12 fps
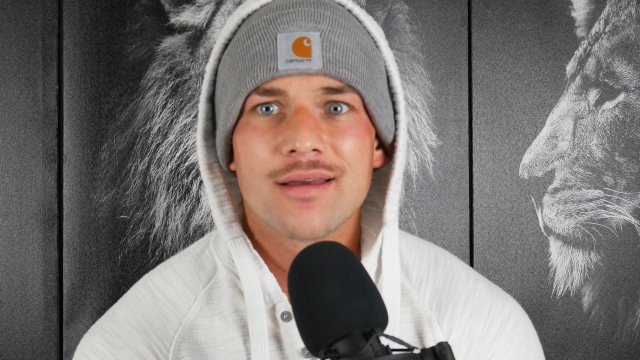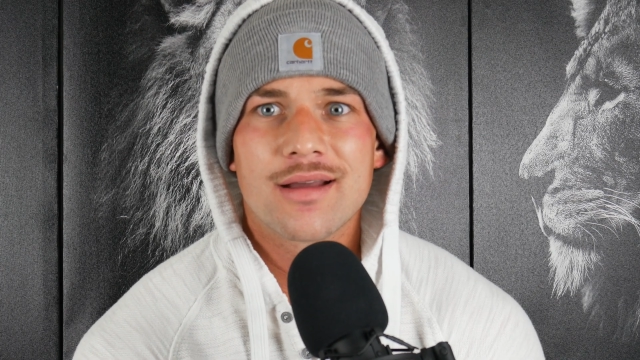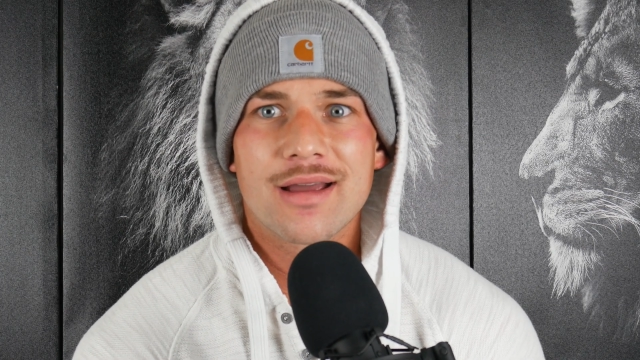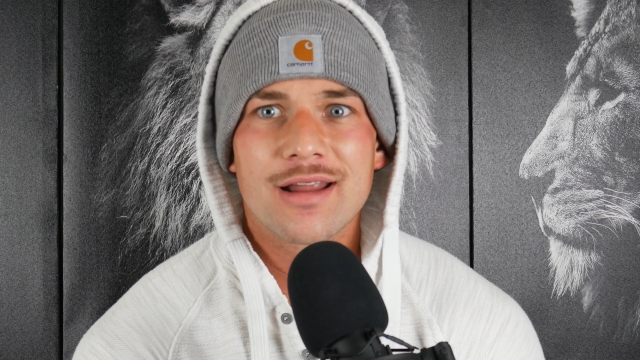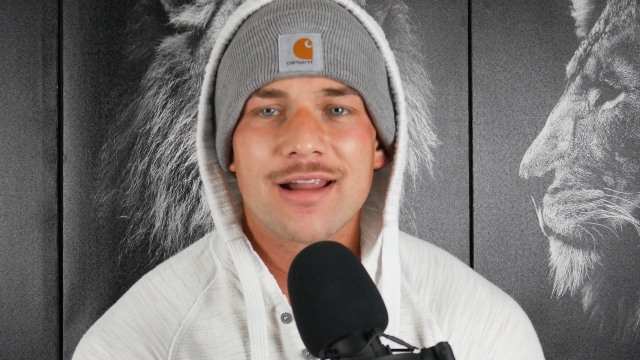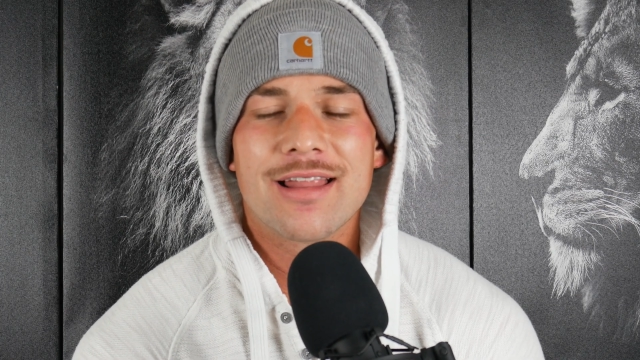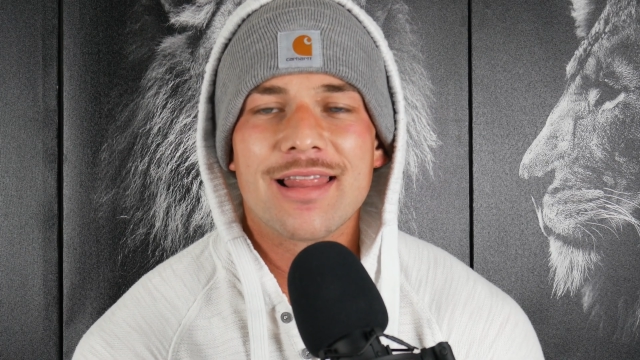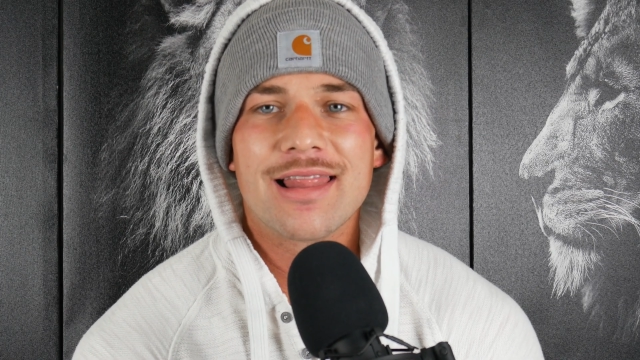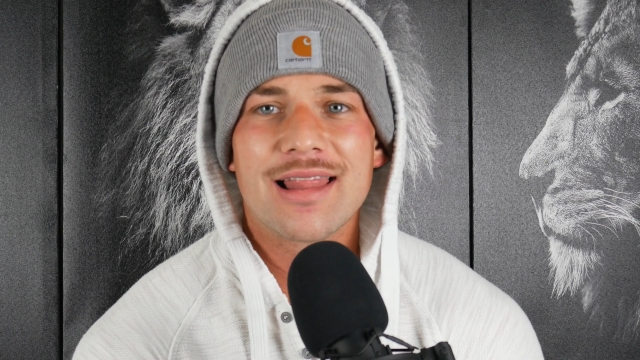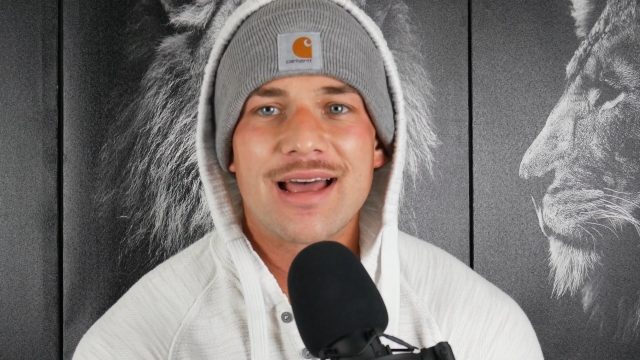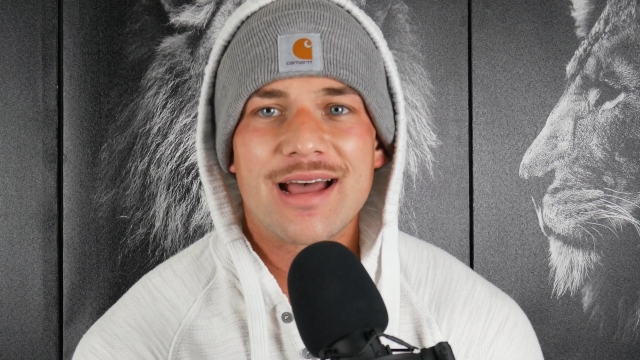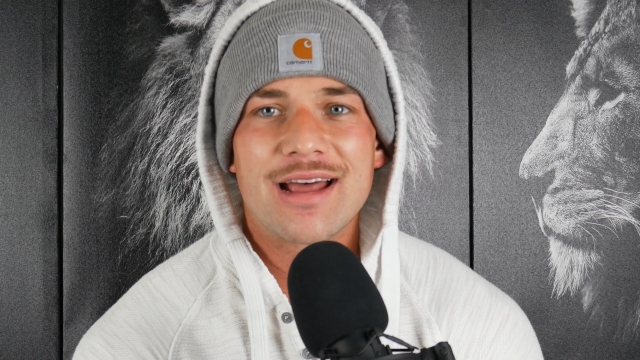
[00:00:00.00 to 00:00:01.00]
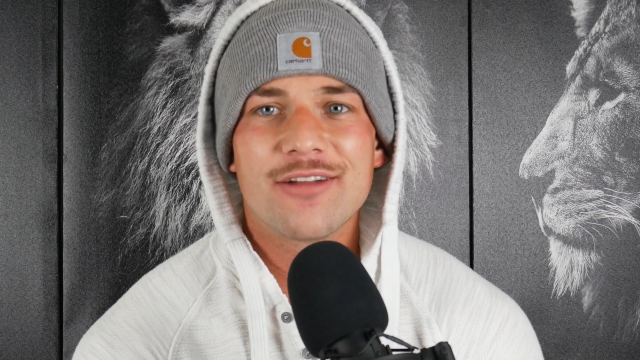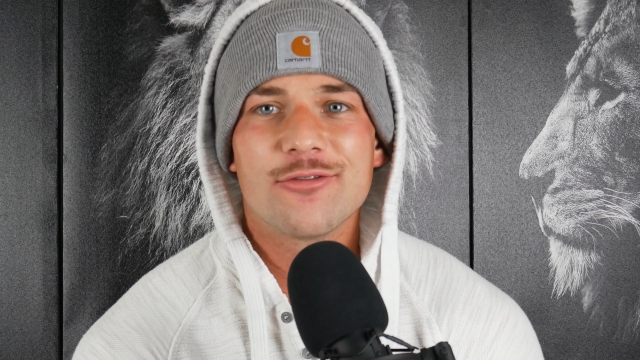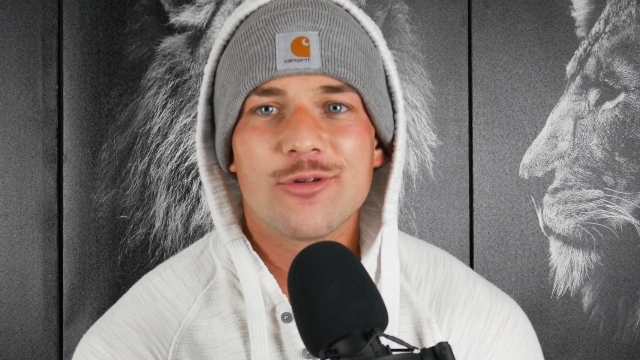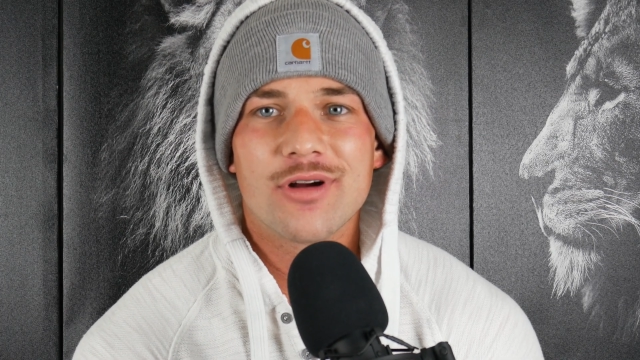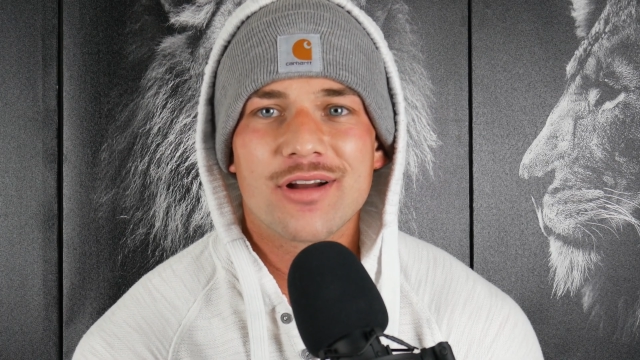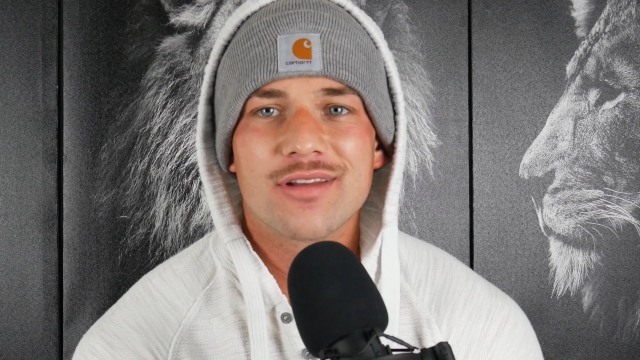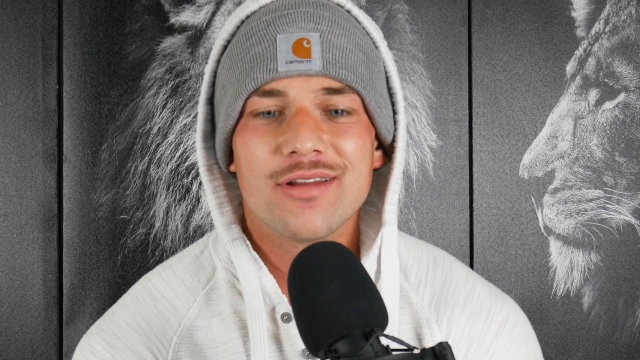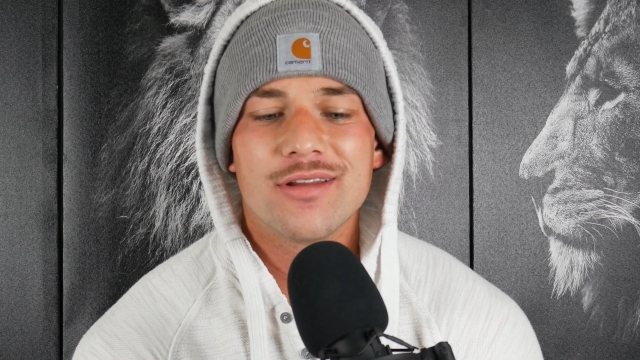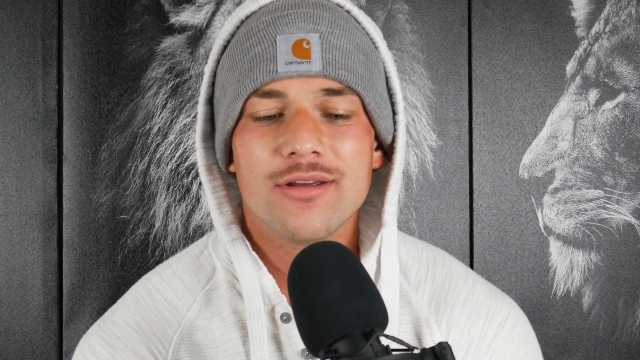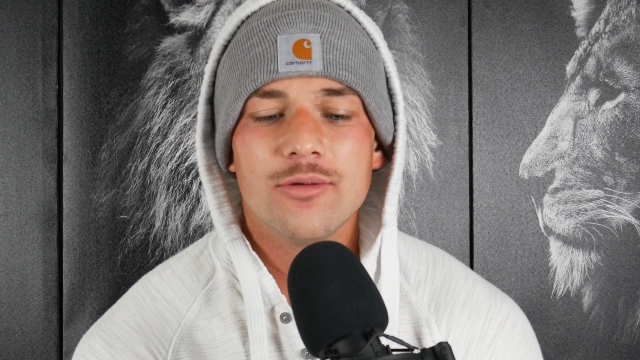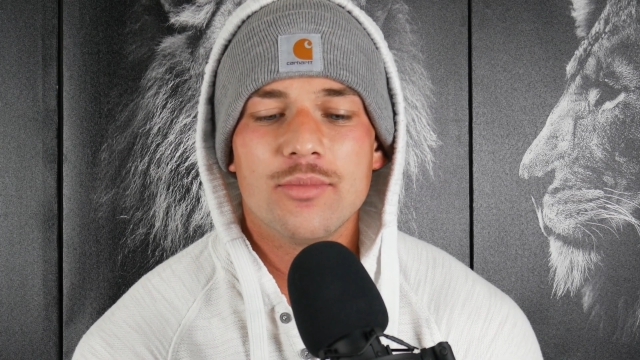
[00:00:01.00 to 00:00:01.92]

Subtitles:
I got a lot of work to do.